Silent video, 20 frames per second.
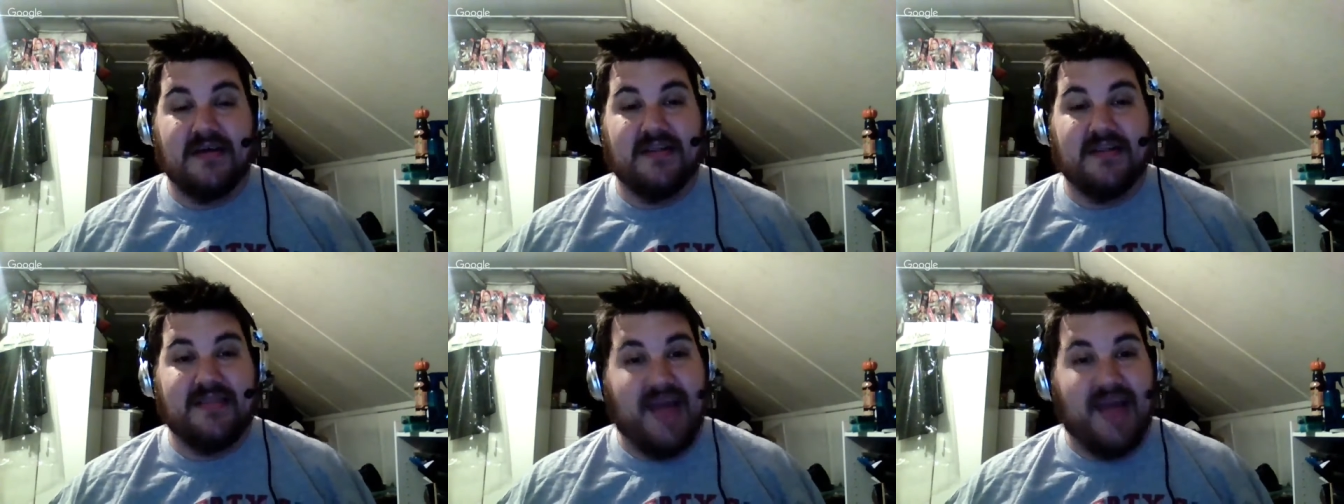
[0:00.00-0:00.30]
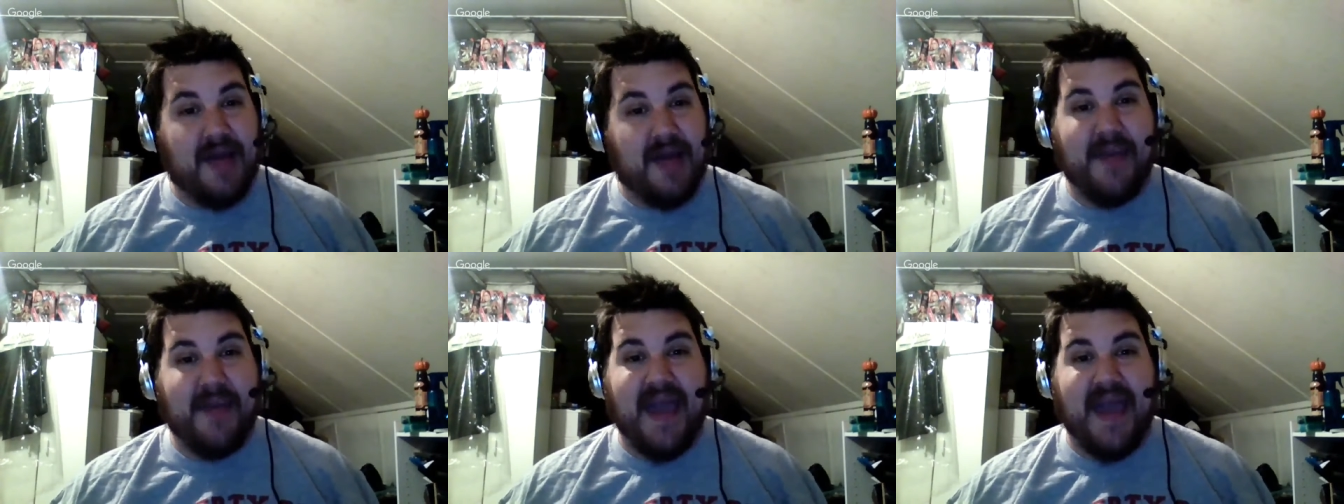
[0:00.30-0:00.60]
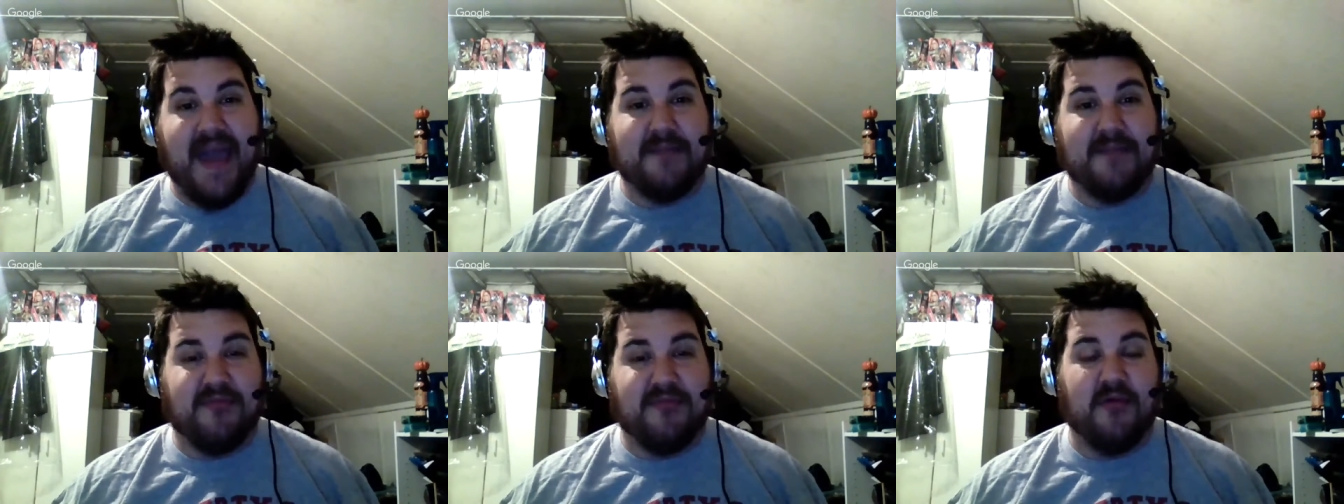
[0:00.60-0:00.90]
Not
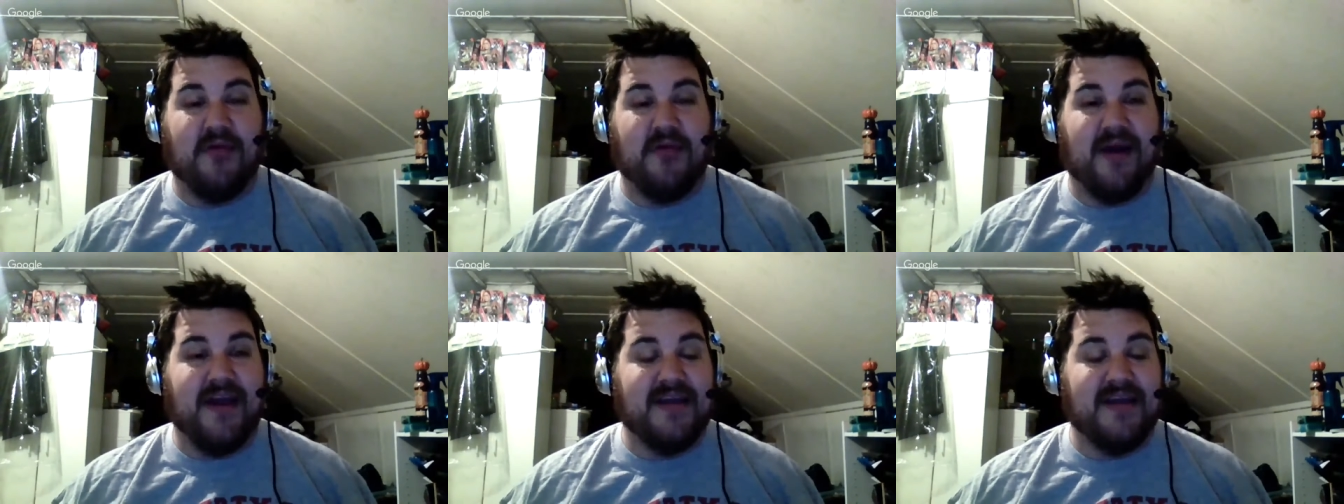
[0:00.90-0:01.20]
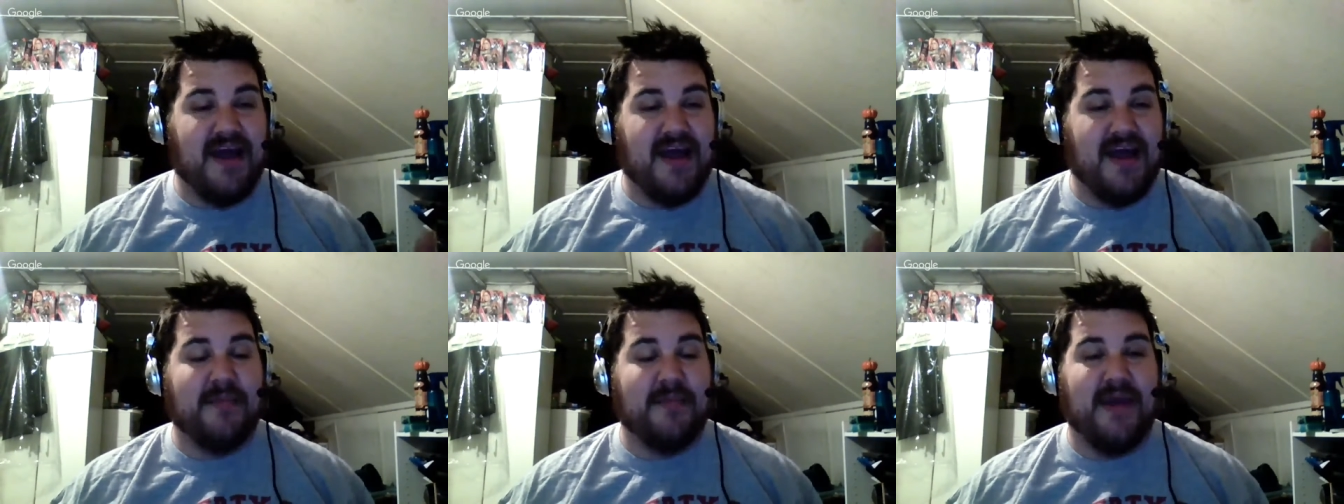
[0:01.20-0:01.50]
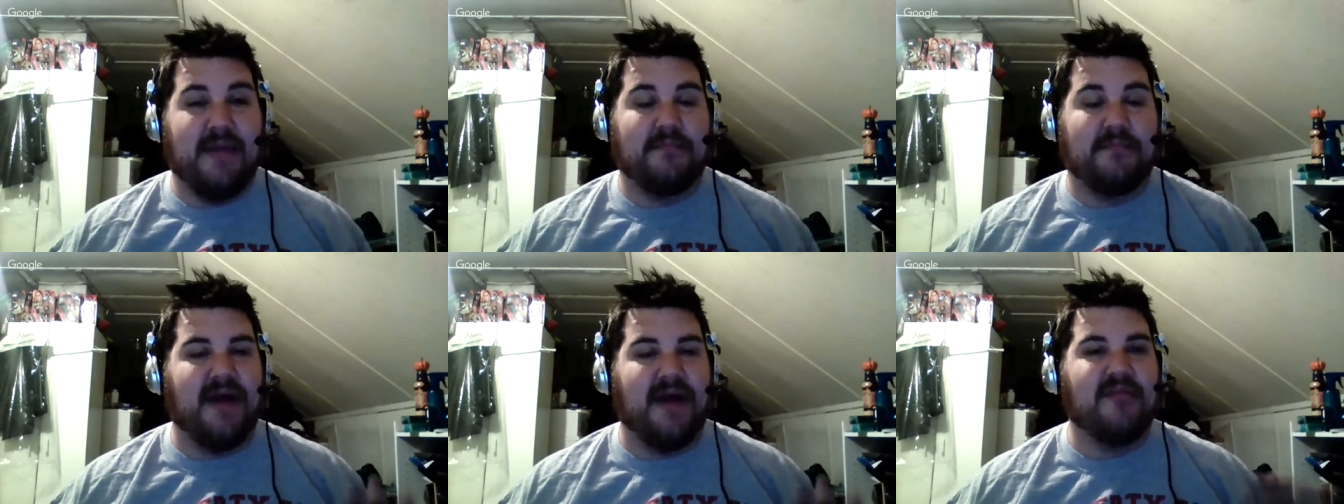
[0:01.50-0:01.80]
bad, Bray Wyatt. Not
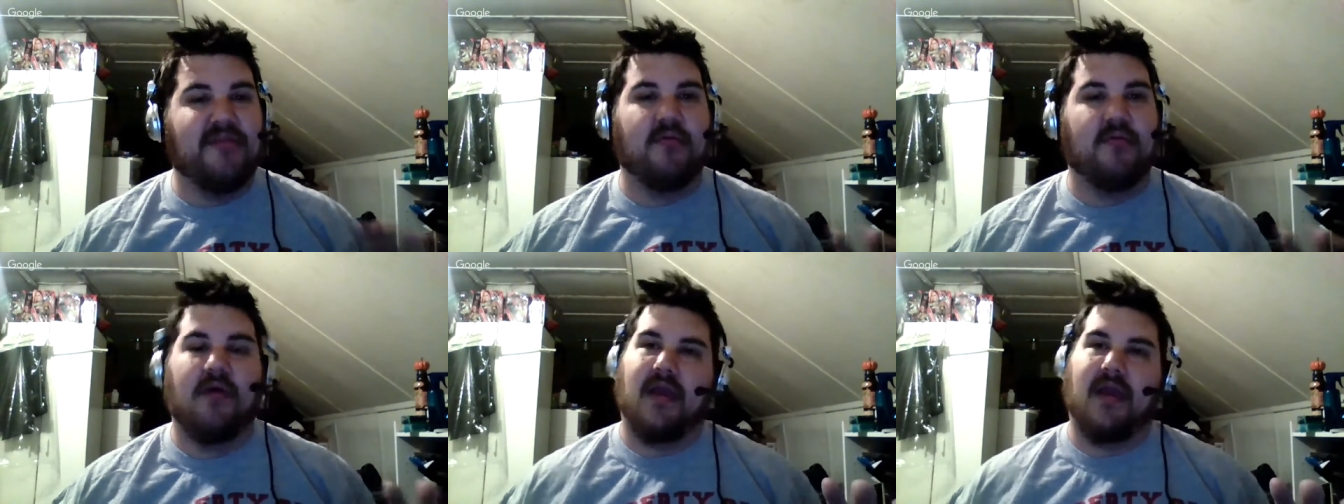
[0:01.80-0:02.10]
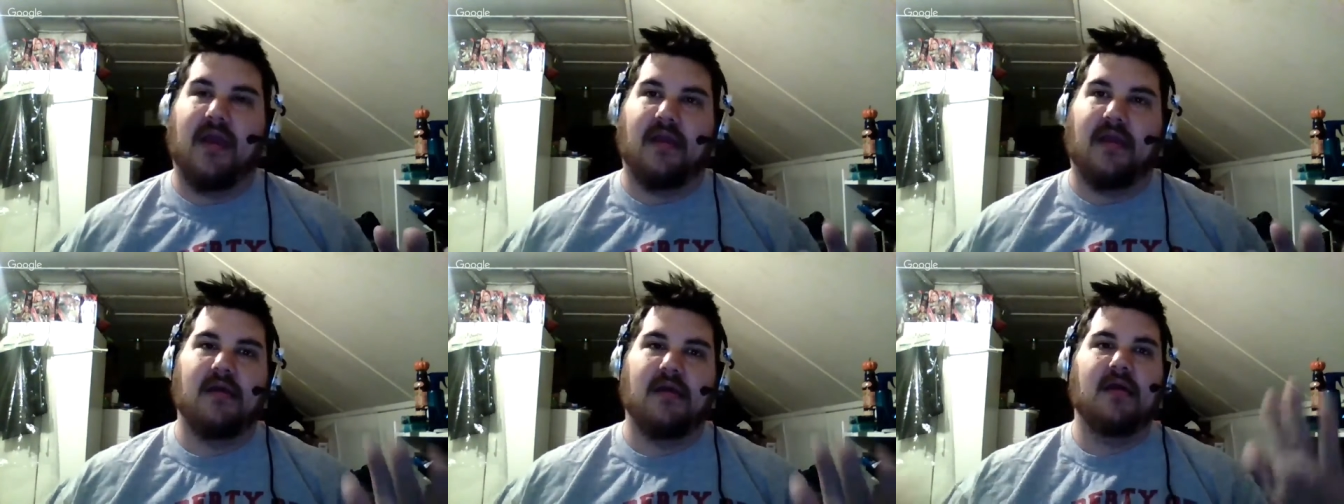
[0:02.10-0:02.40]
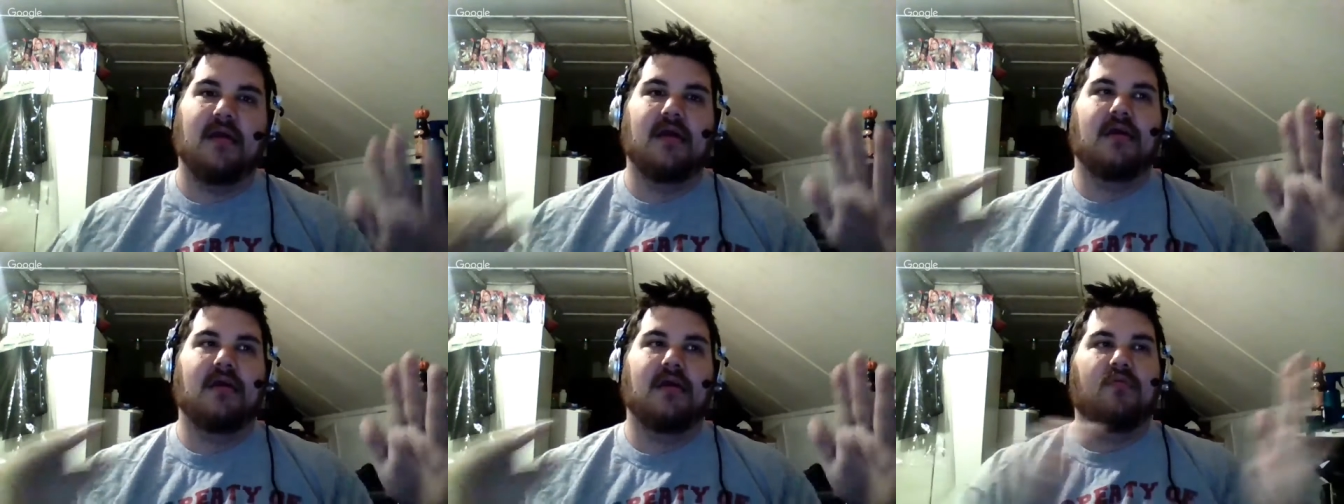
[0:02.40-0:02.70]
bad. By the way,
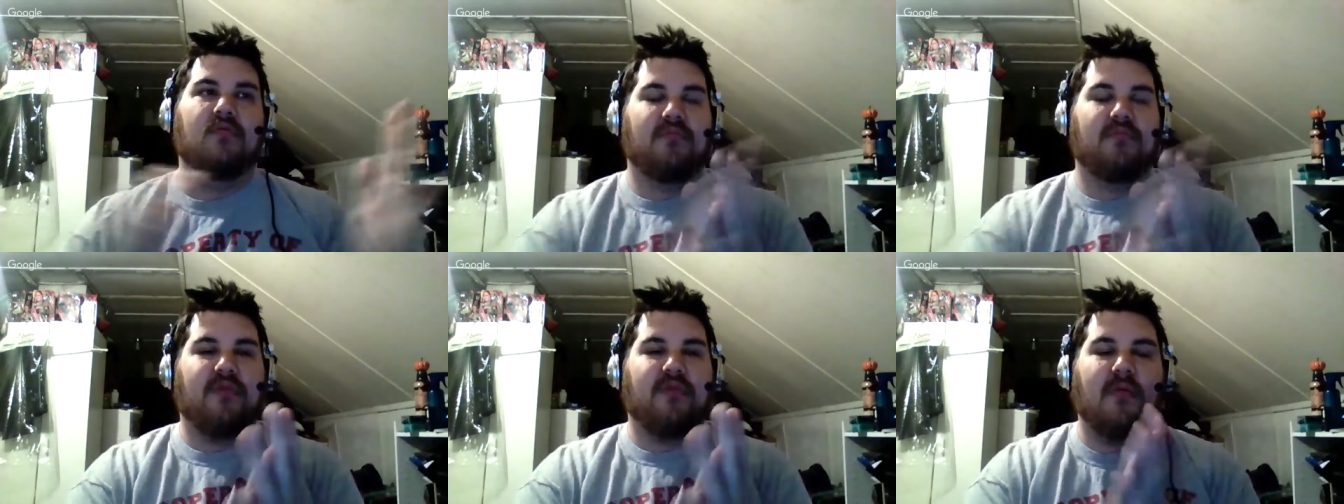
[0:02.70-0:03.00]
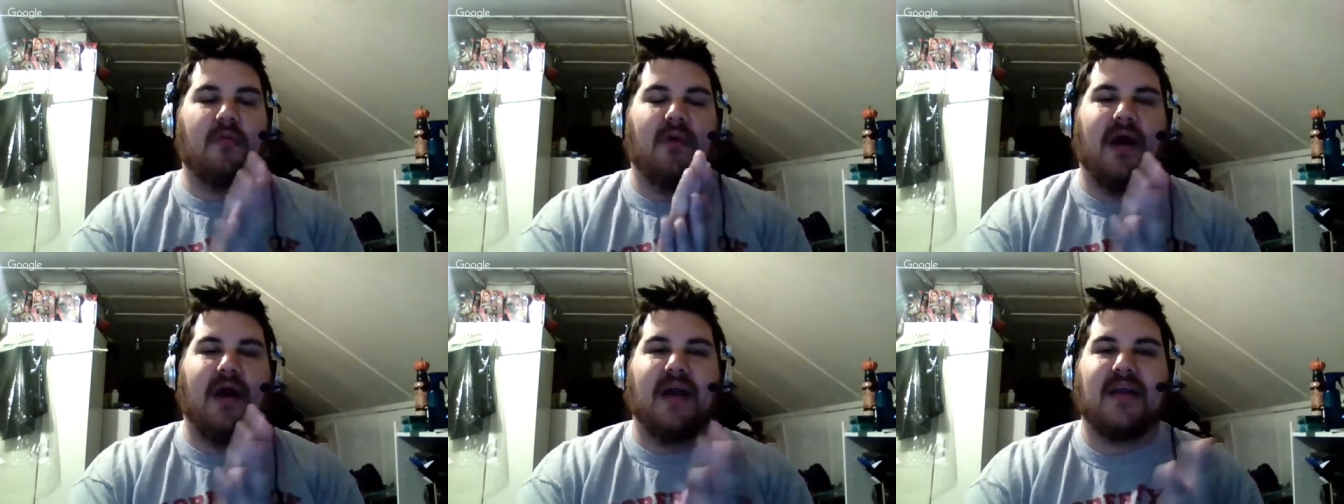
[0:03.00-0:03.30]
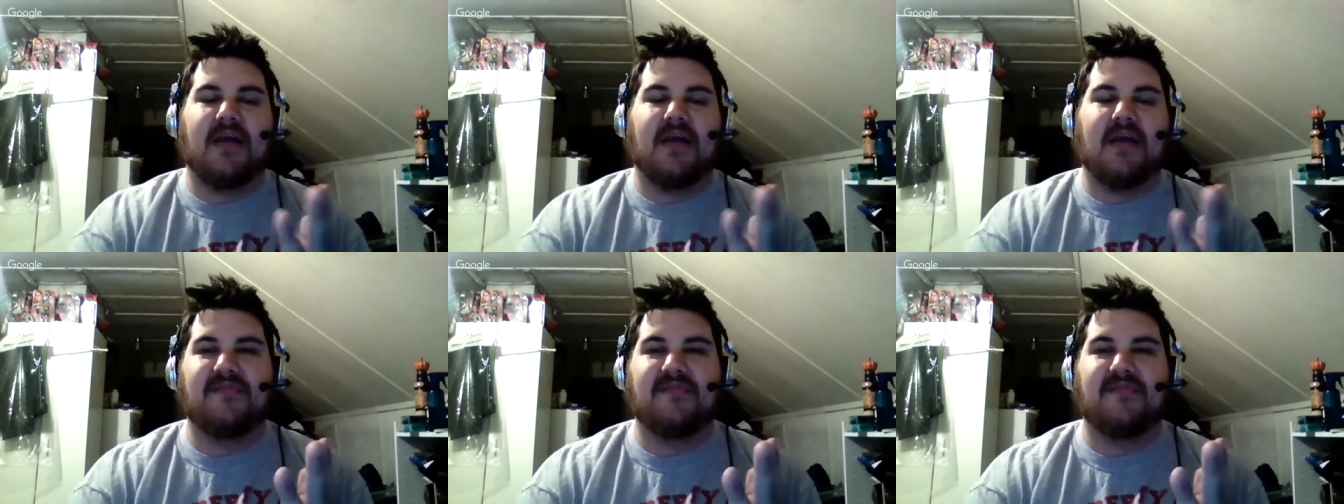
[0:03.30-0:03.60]
when Bray Wyatt
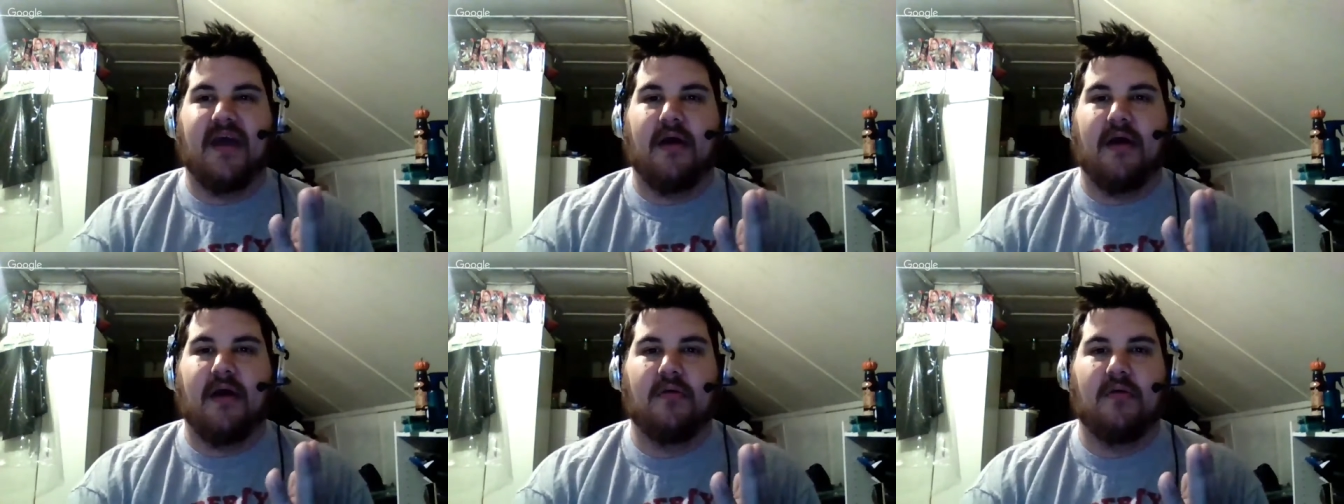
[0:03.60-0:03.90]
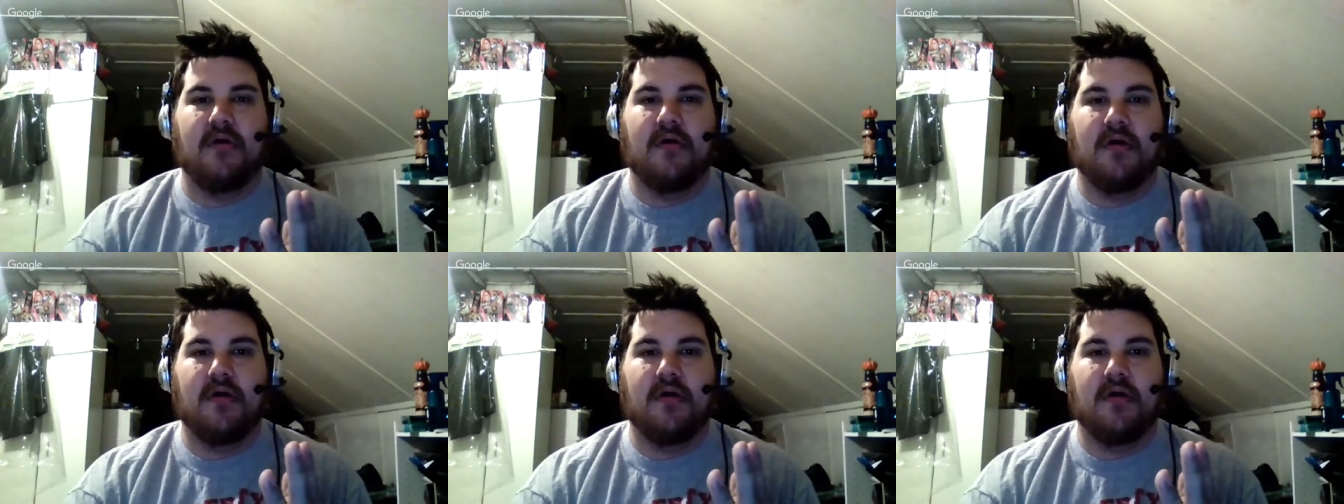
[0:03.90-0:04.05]
comes out,